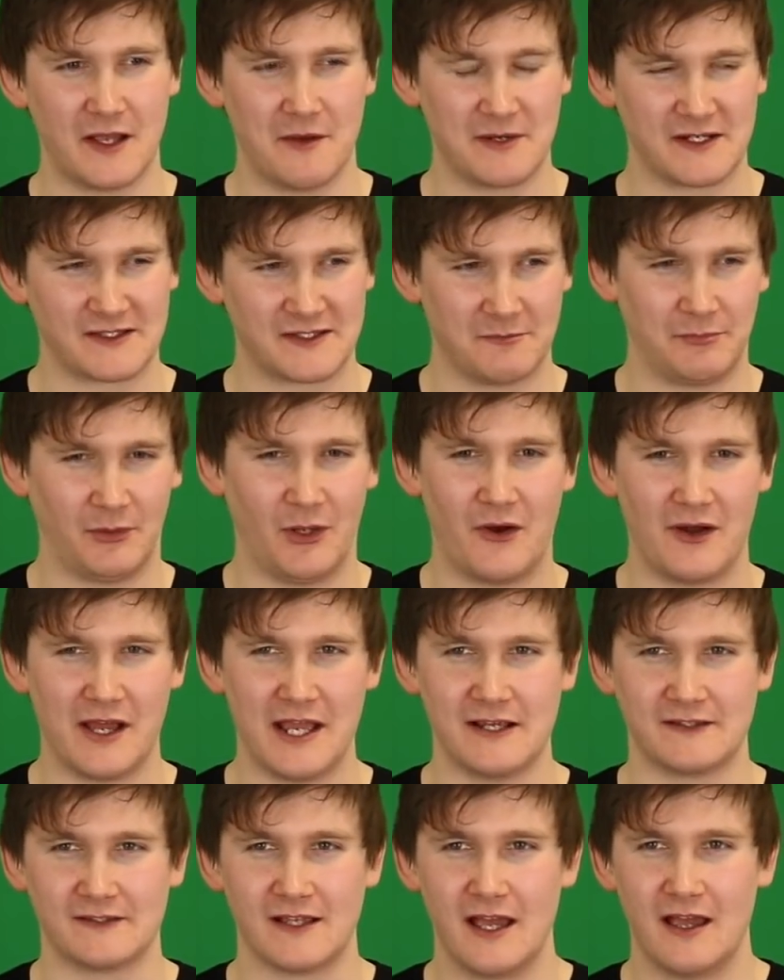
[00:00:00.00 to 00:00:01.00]
because the plot
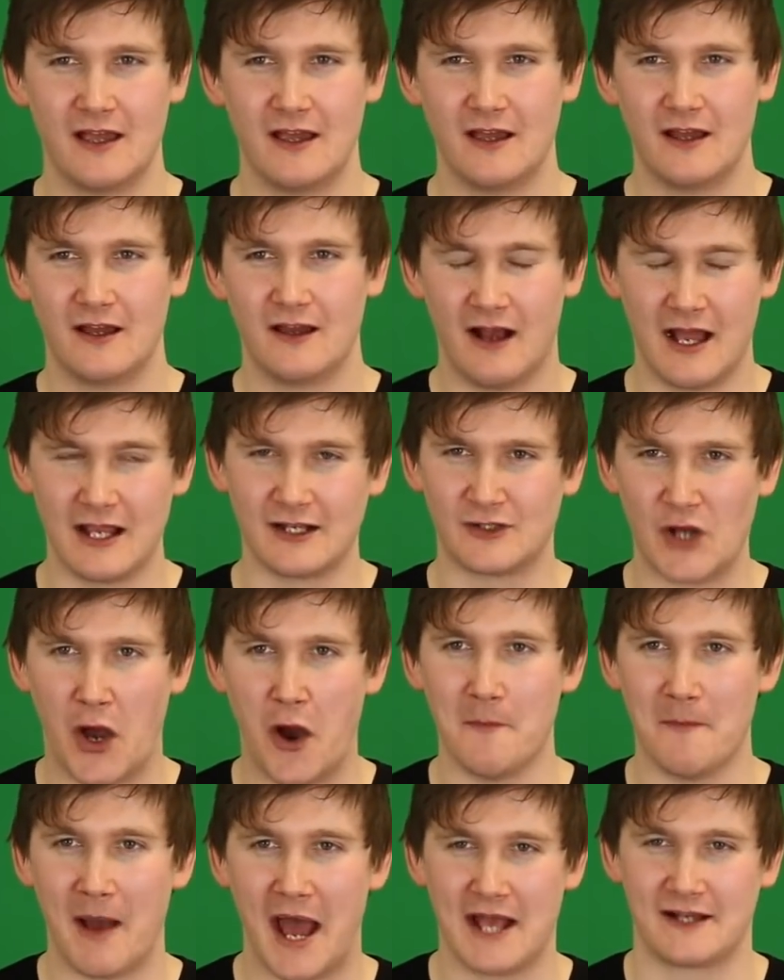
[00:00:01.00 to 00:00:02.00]
is Like,
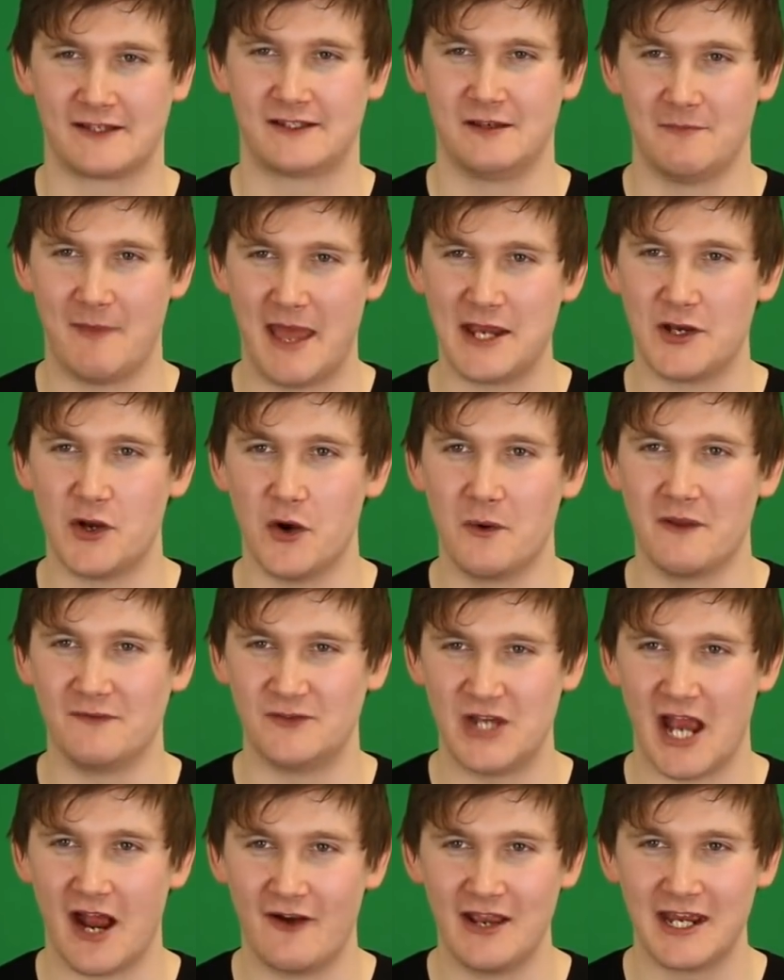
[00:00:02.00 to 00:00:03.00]
Tom has to make up with
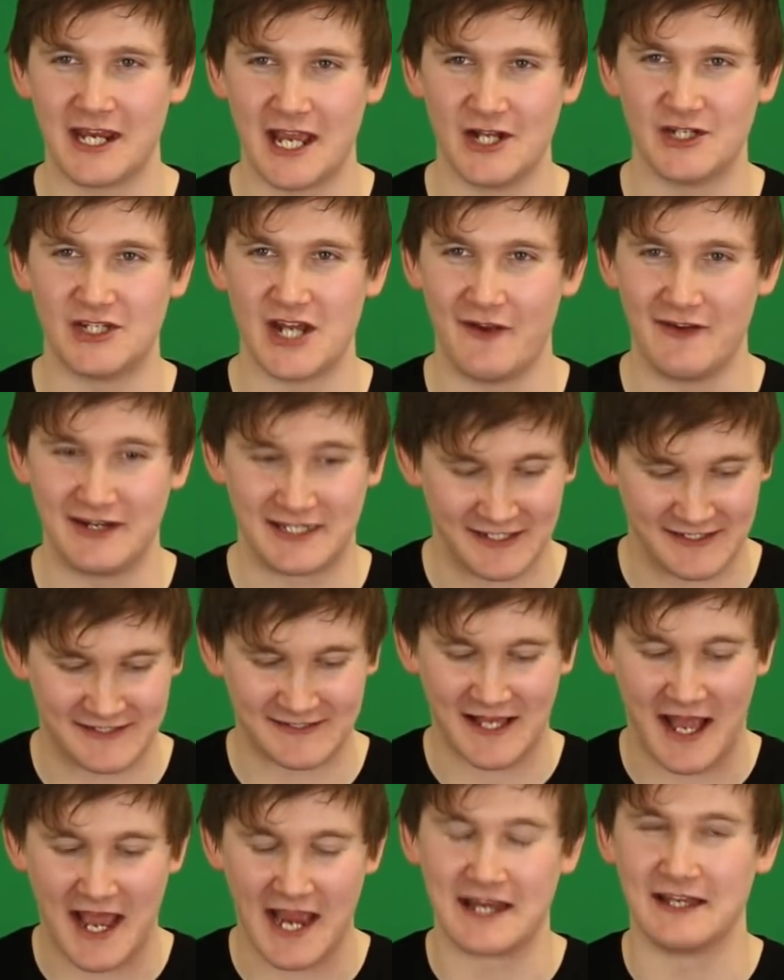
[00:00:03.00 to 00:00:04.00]
Jerry and get Jerry to
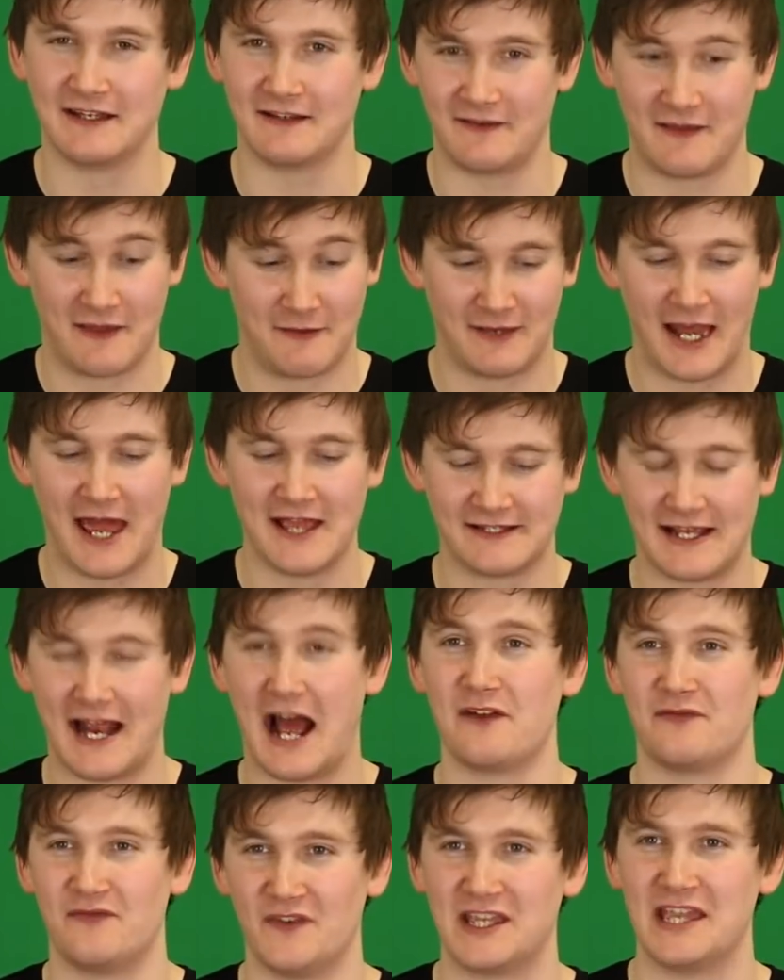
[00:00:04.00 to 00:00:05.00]
sign a letter saying,
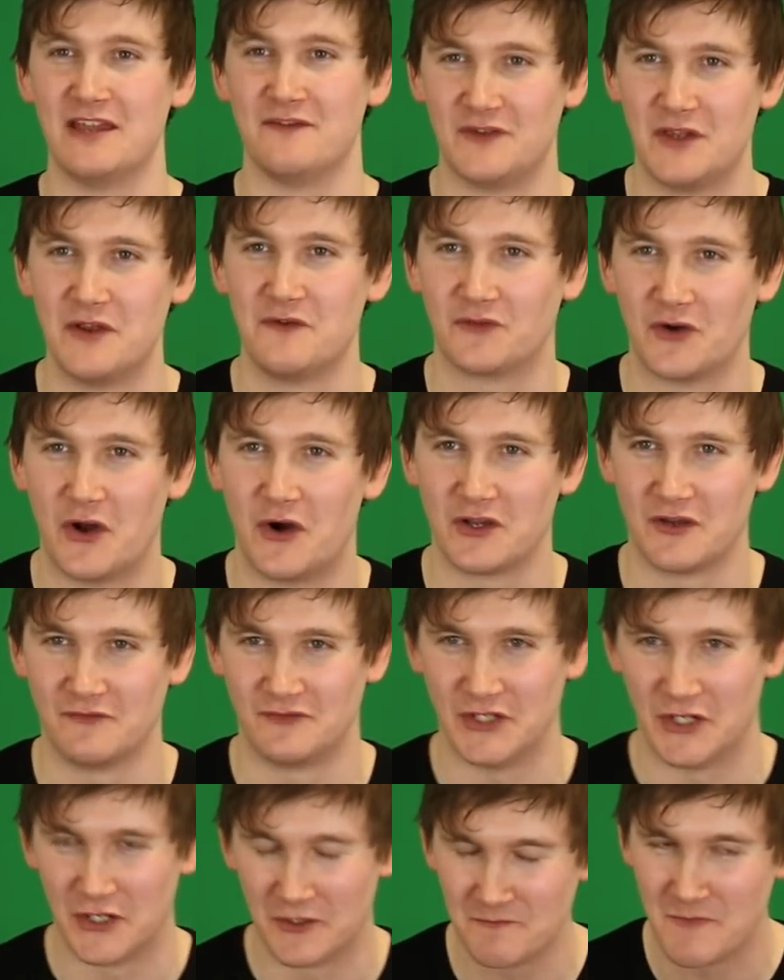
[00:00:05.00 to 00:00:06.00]
I forgive you for all you've
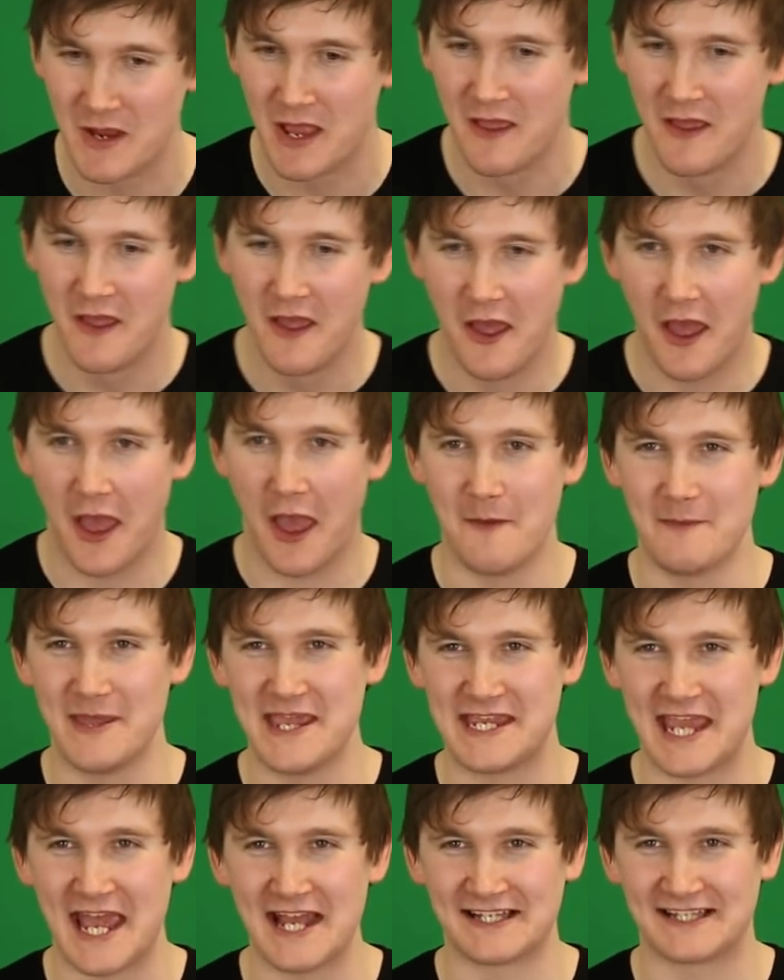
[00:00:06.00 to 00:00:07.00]
done. He
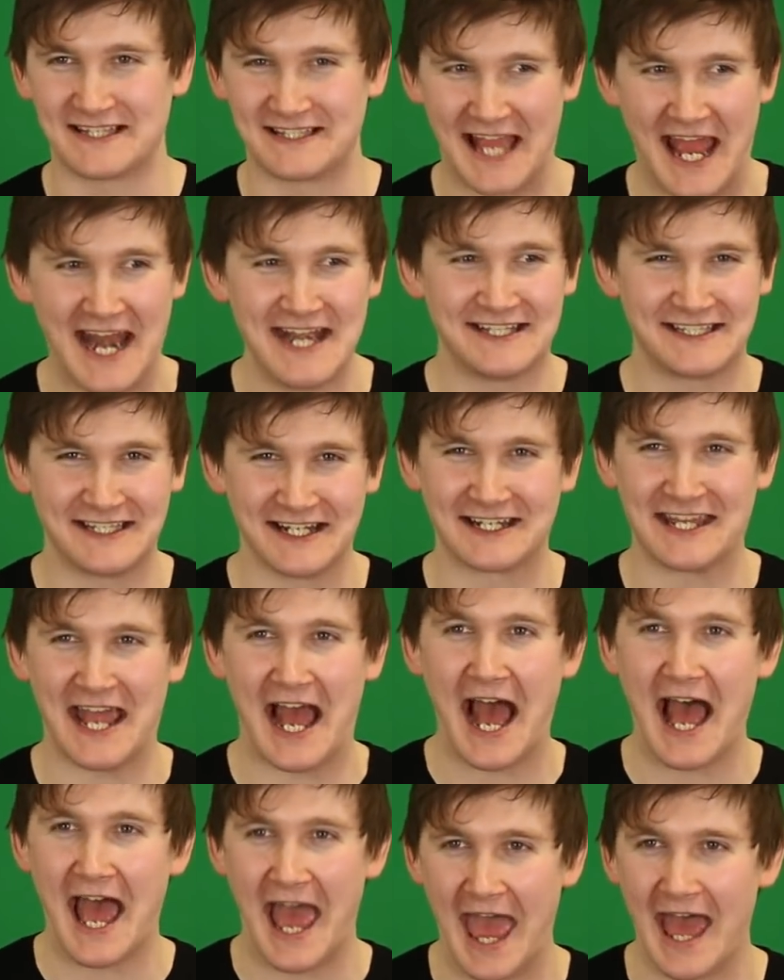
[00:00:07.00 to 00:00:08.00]
gets sent to
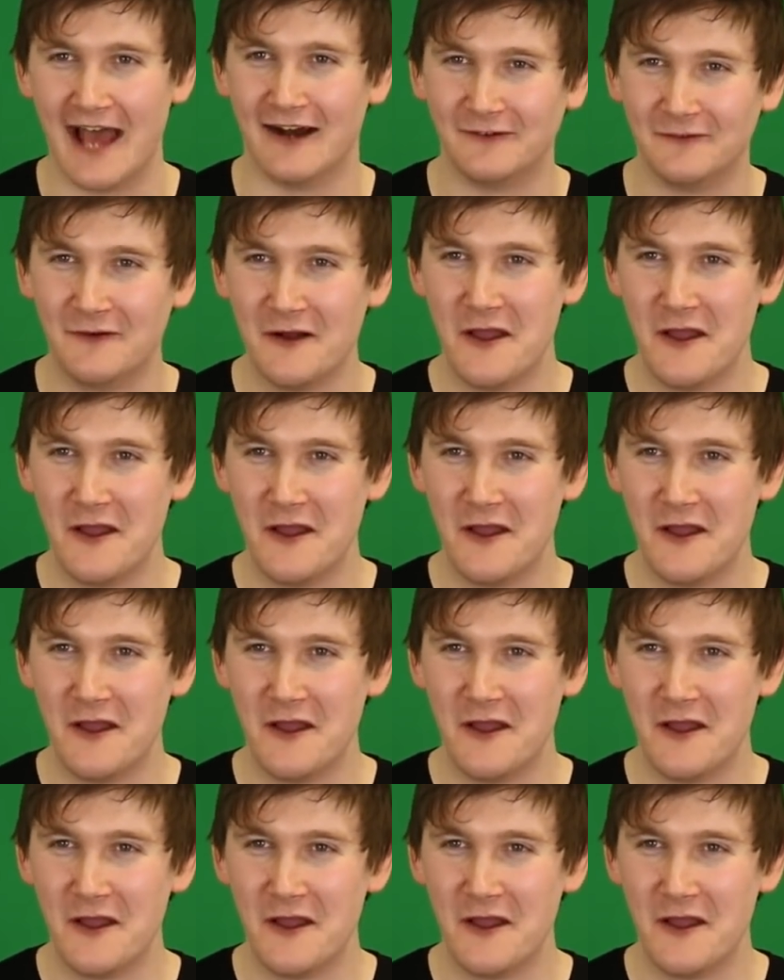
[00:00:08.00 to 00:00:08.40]
Cat Hell,